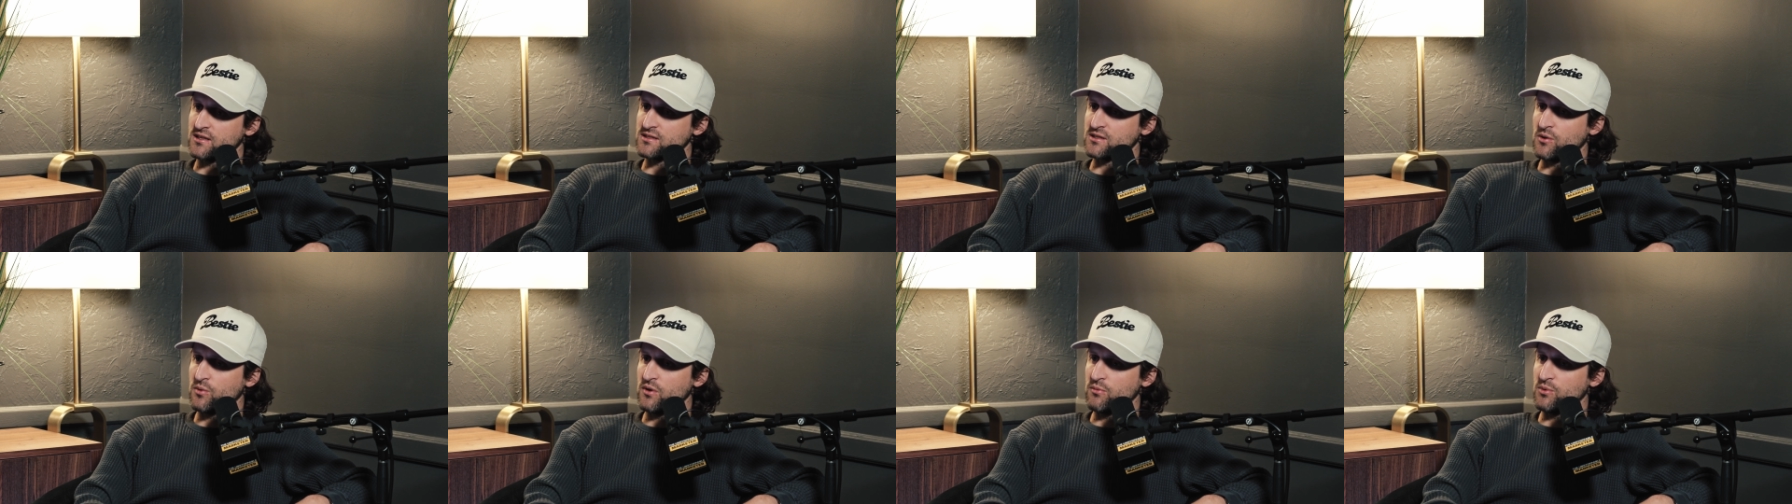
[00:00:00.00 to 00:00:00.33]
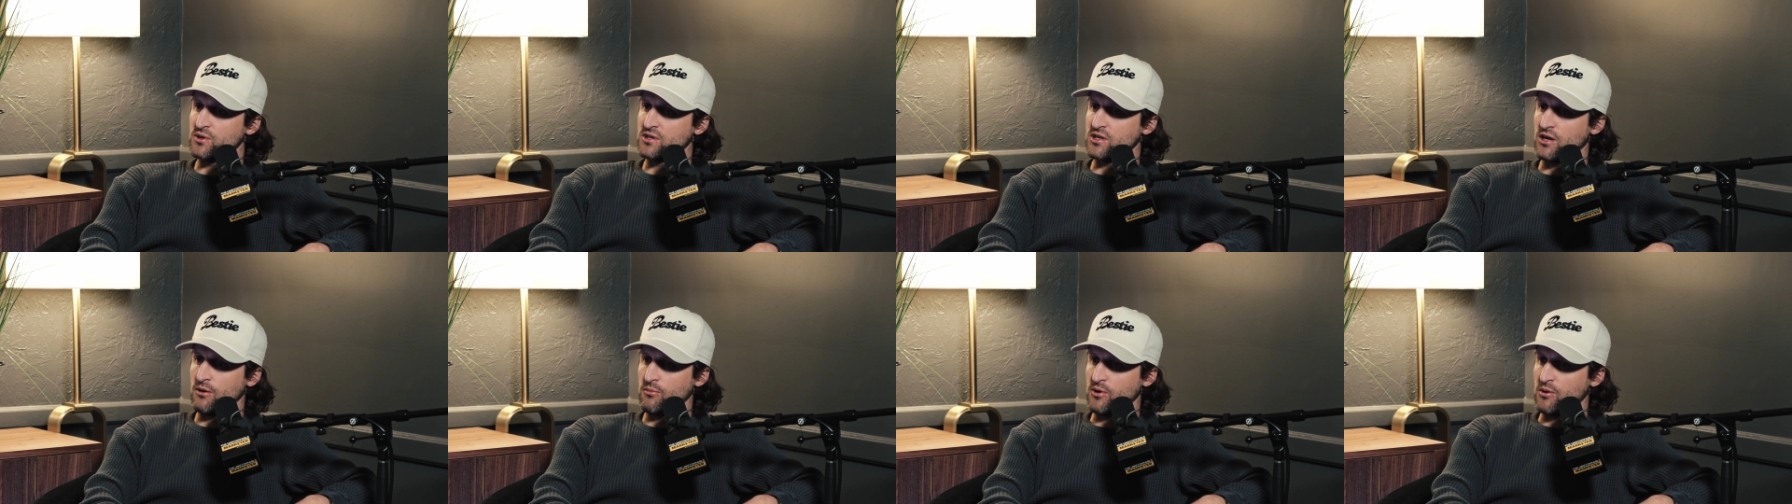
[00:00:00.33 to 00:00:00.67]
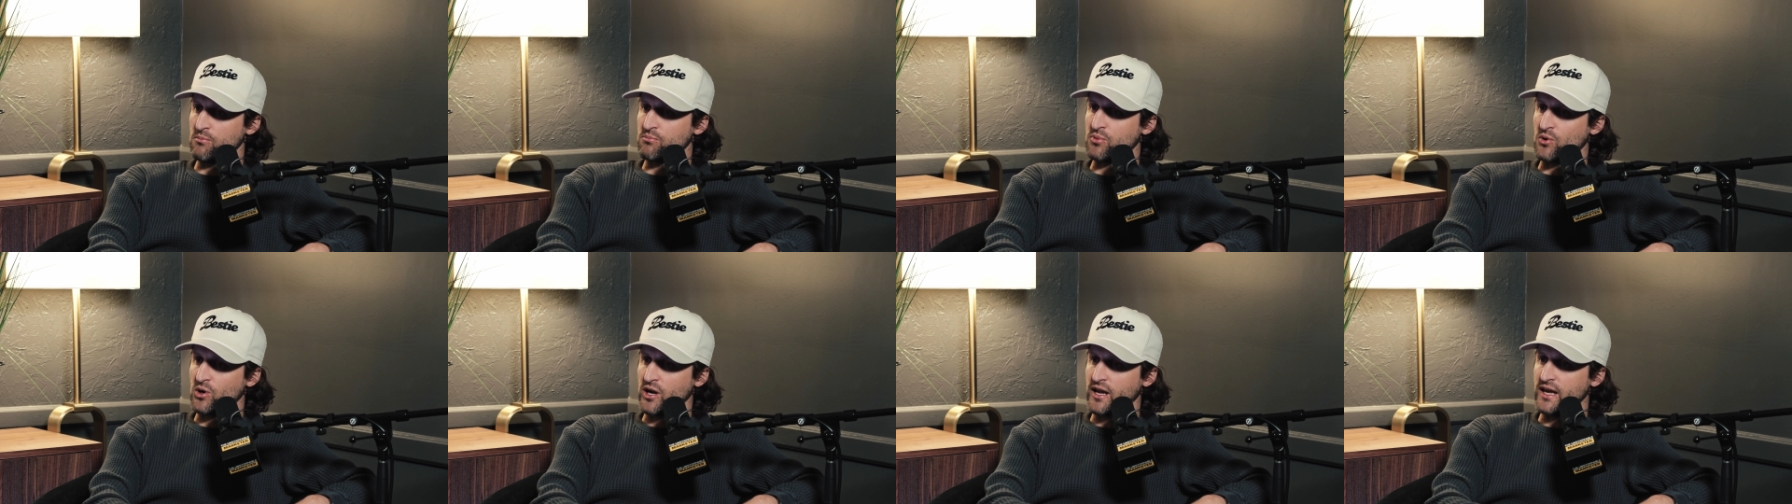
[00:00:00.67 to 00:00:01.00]
So we've been talking
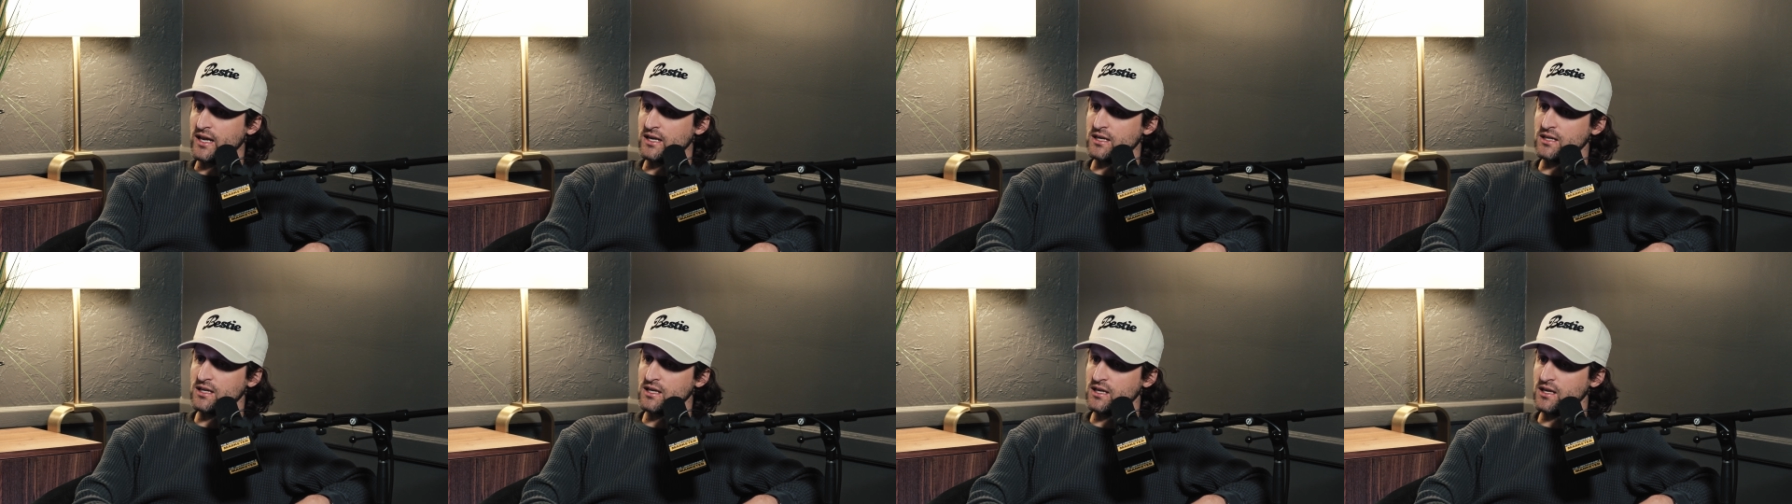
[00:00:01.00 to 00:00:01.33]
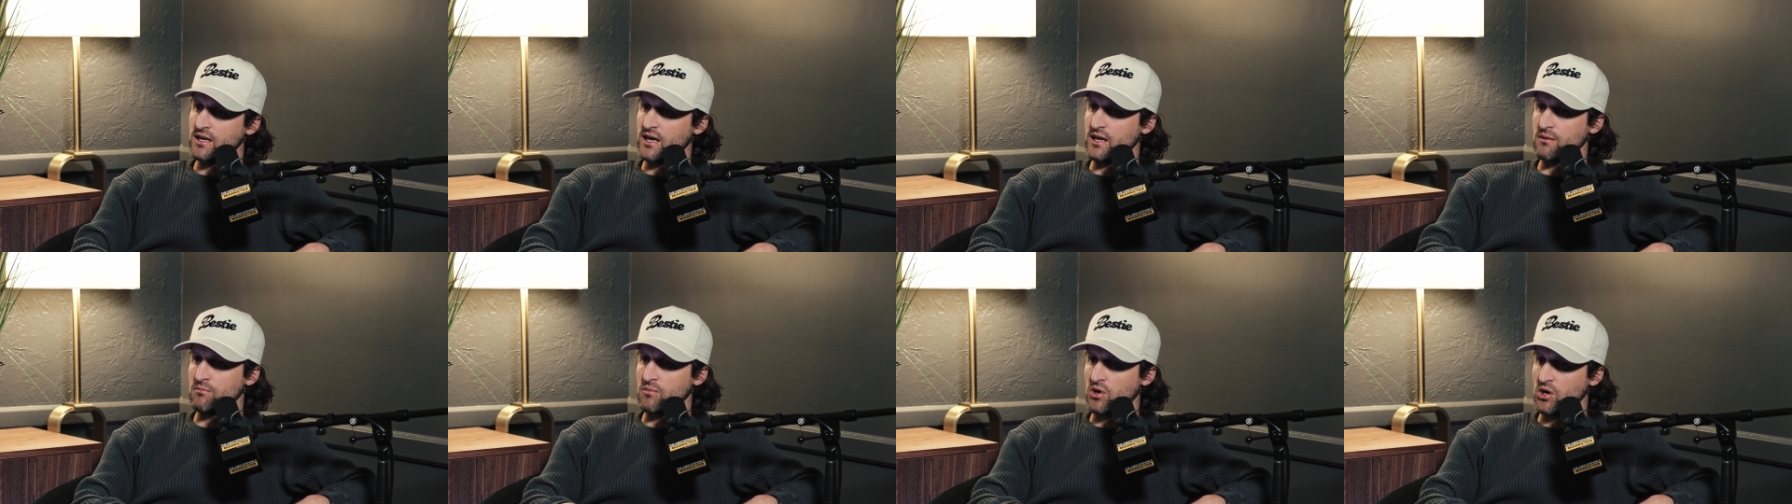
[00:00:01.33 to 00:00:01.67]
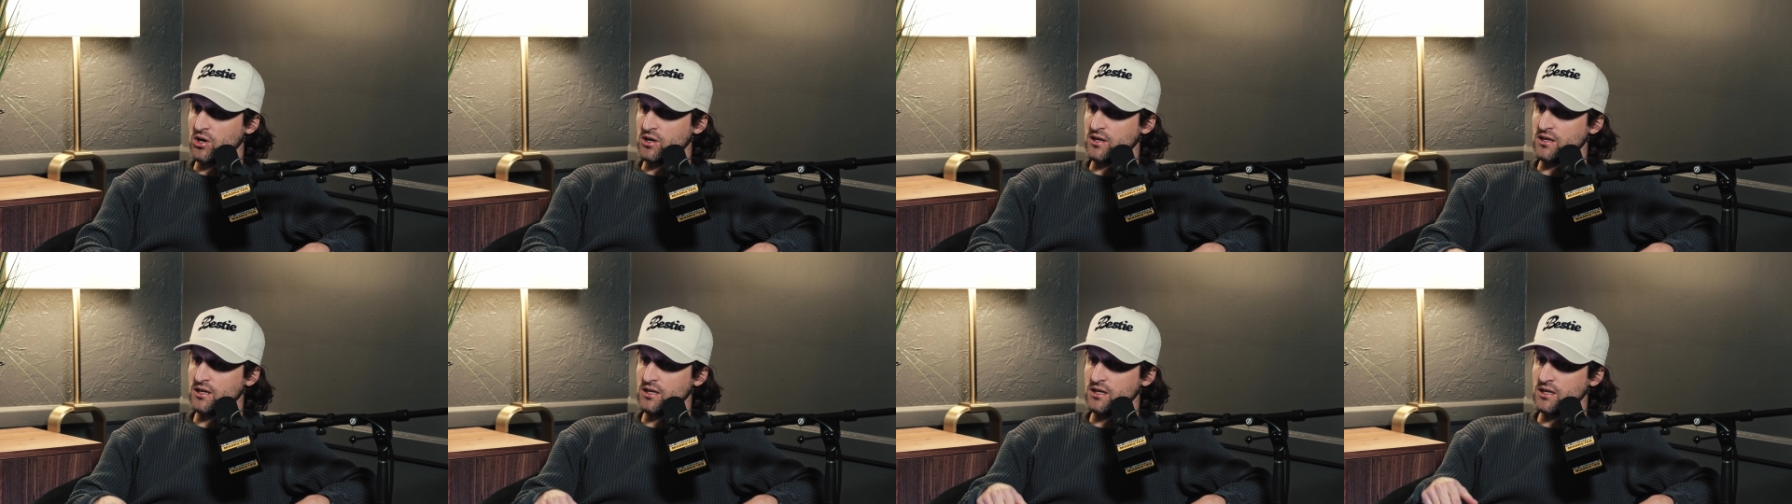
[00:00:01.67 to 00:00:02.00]
about branding and
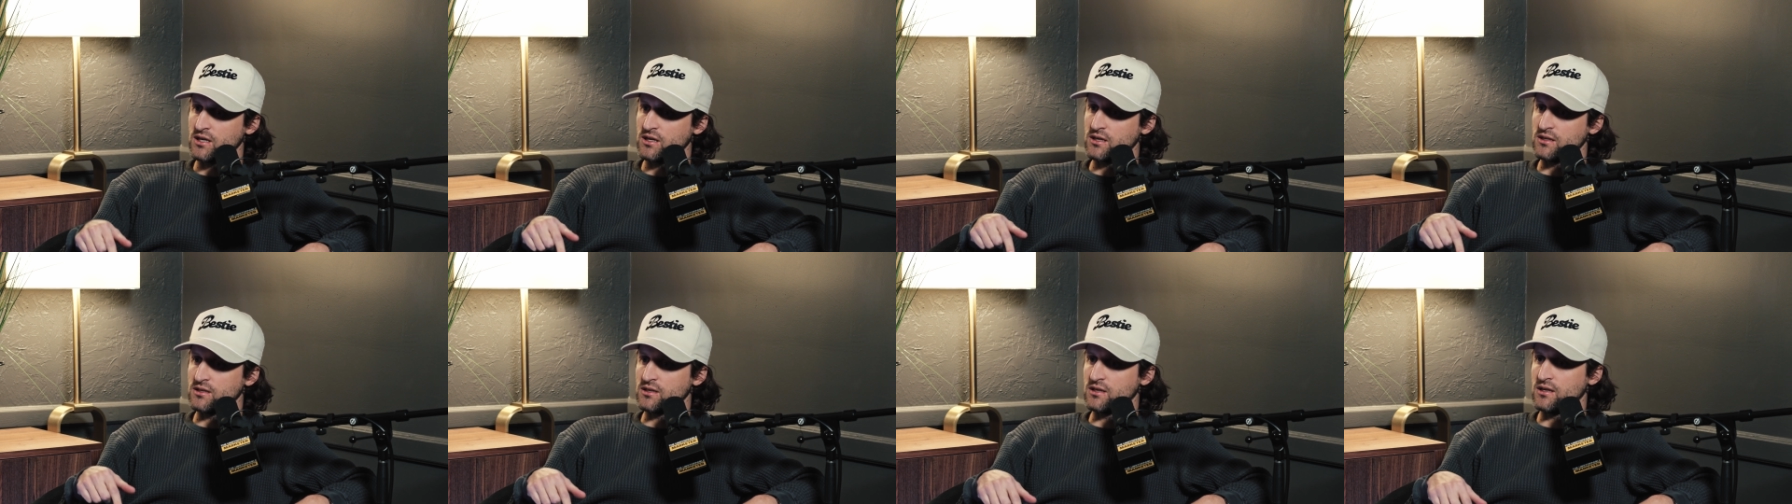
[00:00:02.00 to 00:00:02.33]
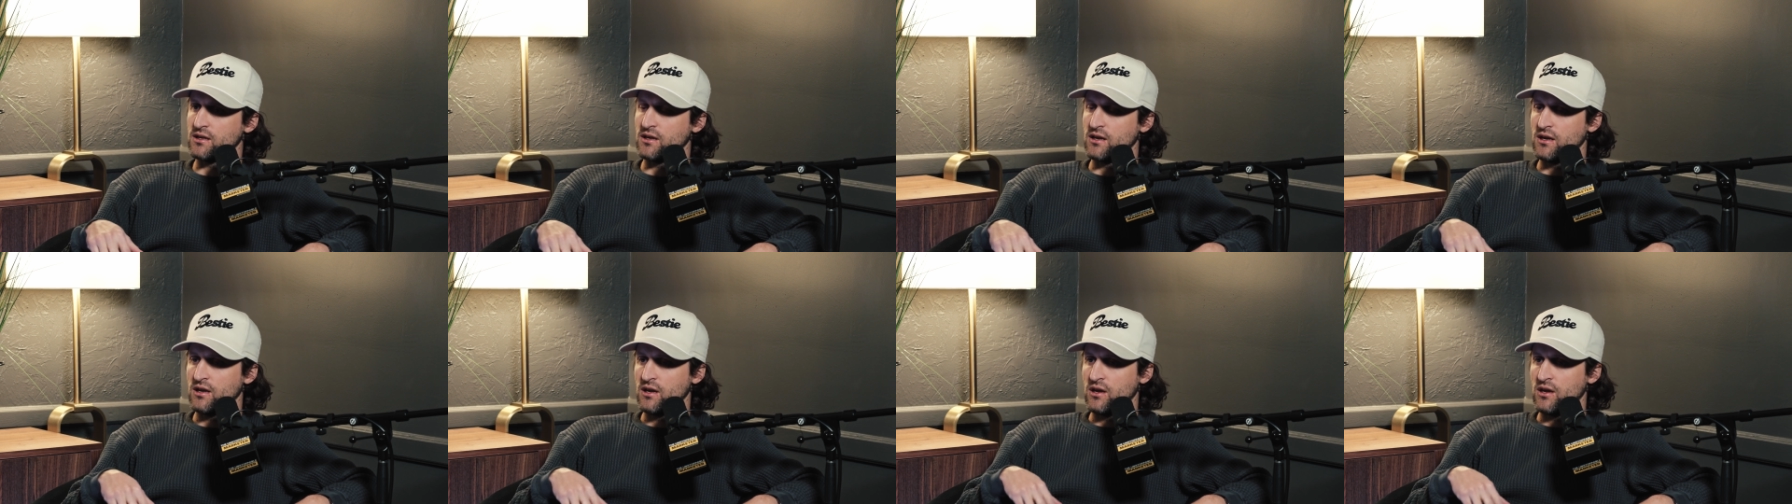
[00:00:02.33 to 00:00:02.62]
marketing, and